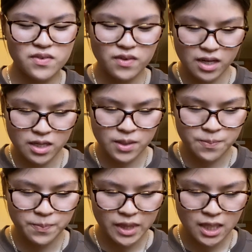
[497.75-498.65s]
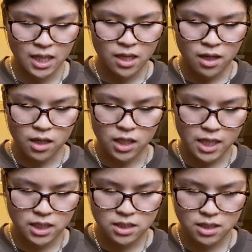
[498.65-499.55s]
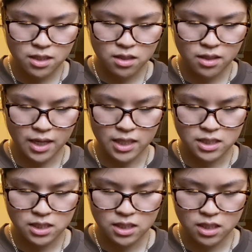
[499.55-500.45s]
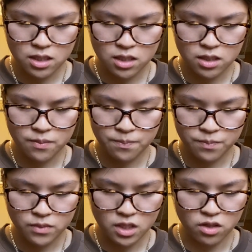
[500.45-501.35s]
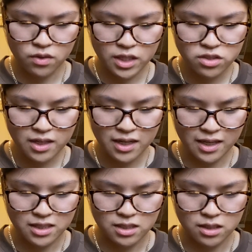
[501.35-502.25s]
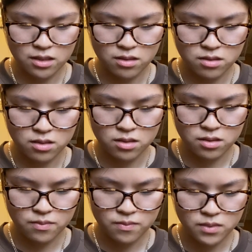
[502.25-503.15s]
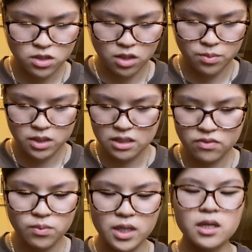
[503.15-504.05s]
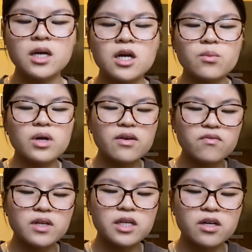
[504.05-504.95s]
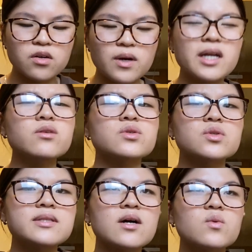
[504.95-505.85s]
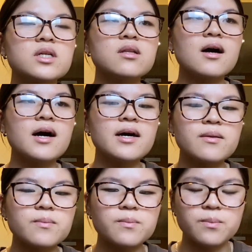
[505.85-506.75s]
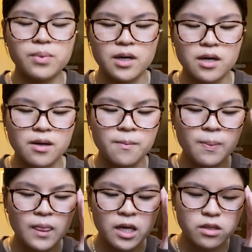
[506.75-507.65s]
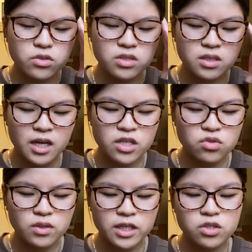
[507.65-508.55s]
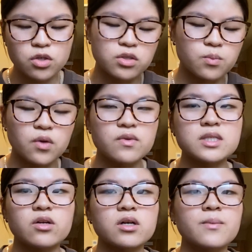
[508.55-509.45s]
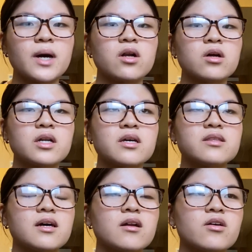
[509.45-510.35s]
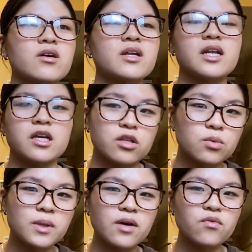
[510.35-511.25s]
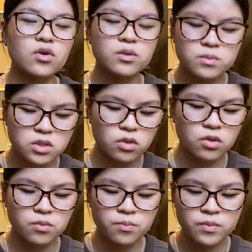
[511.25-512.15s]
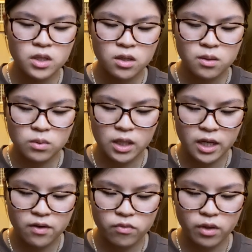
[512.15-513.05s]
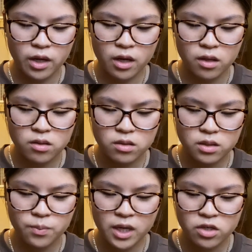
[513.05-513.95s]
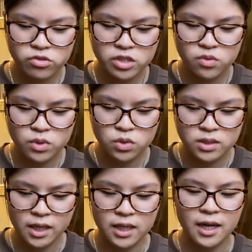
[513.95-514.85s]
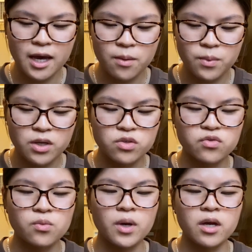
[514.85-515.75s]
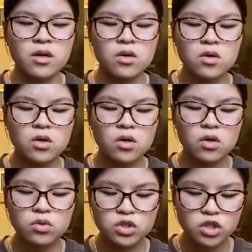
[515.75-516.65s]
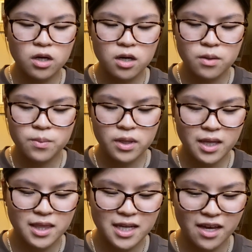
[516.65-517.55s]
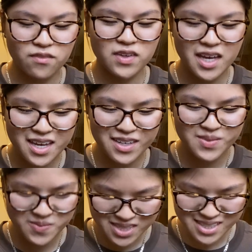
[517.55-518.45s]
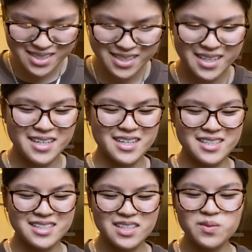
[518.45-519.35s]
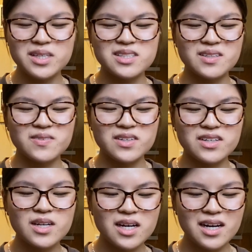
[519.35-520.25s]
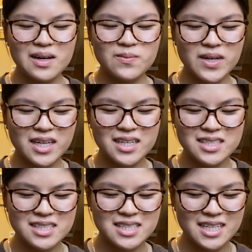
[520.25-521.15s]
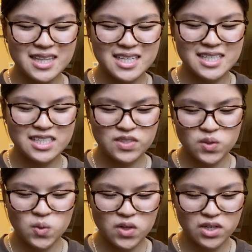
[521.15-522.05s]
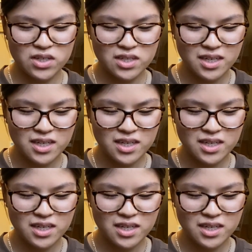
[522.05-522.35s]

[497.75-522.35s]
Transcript: Um, Alexa, Etsy, oh, I should add Etsy to shopping stuff, but Prime Video, I don't use that one a lot, but there's occasional like shows and movies that'll come out on it that aren't on any other platform, so glad I have that. The Pantry, which was like an app I used for my old job, and then I have games, uh, Subway Surfer, Among Us, and then Discord.